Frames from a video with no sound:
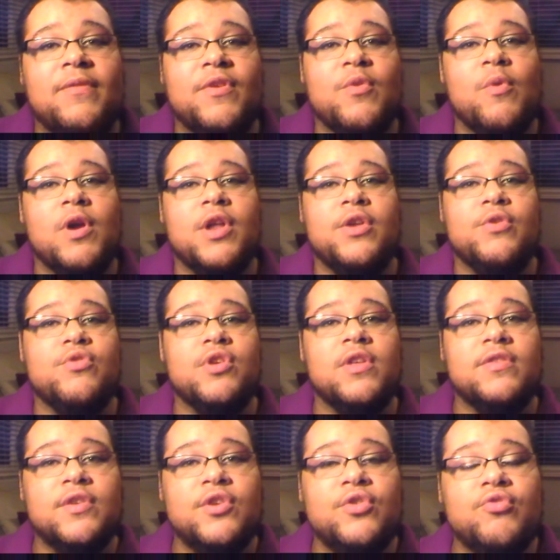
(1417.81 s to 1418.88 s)
If you want to do
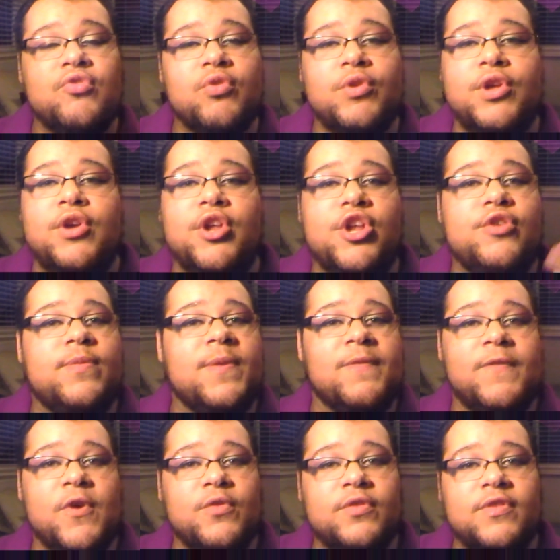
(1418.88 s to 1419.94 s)
just a neutral, you can use the
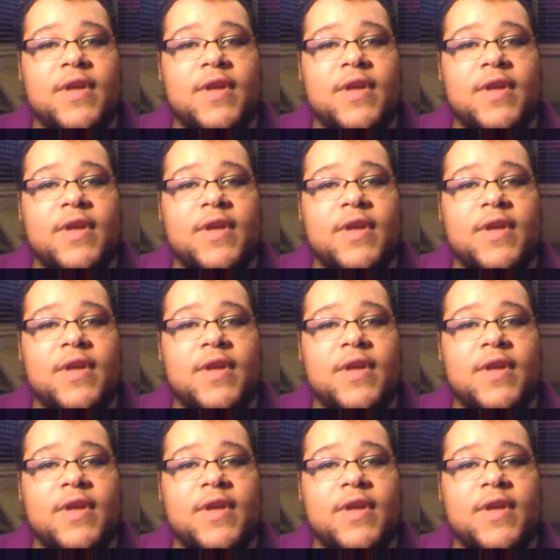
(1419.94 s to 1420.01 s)
first